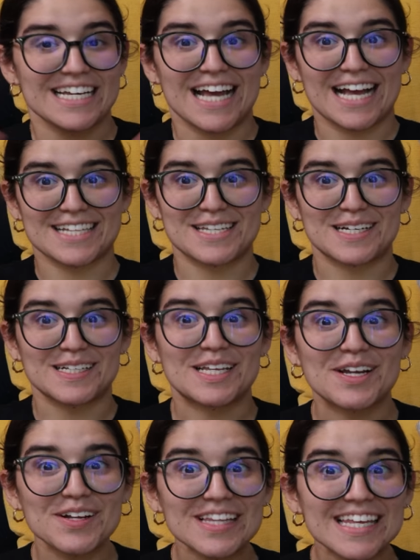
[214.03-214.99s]
as
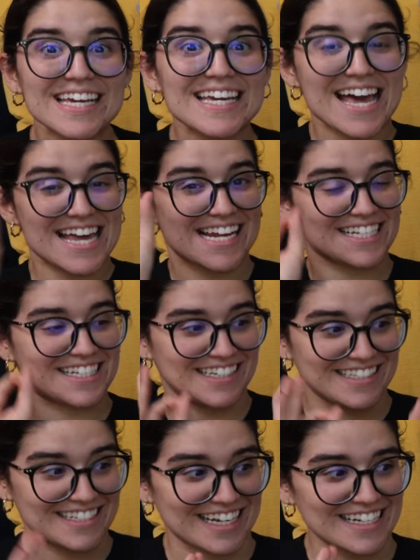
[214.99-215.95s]
clearly and as
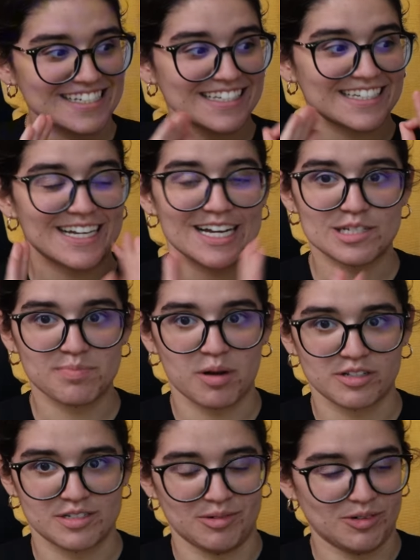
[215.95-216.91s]
concisely as
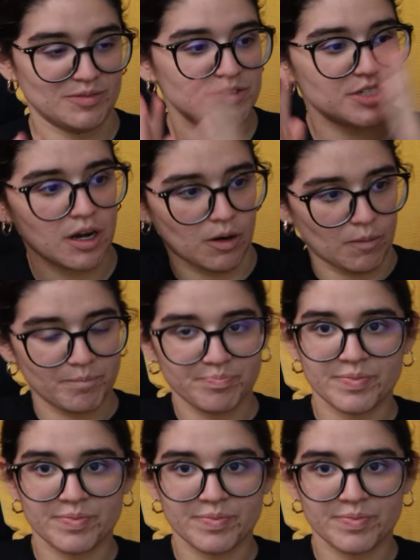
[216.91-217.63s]
possible. So,